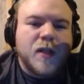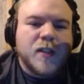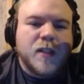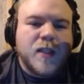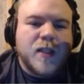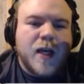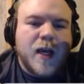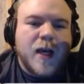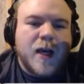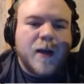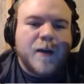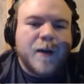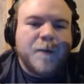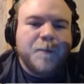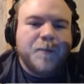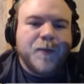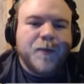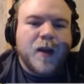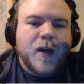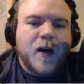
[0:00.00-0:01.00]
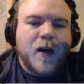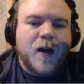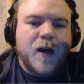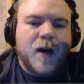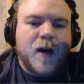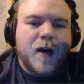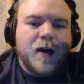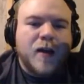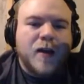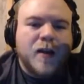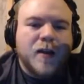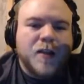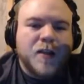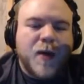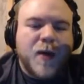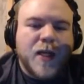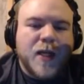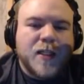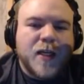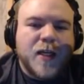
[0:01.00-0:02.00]
attack in the
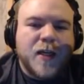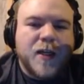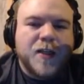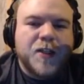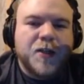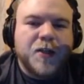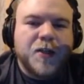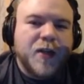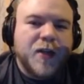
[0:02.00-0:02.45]
spots I need to,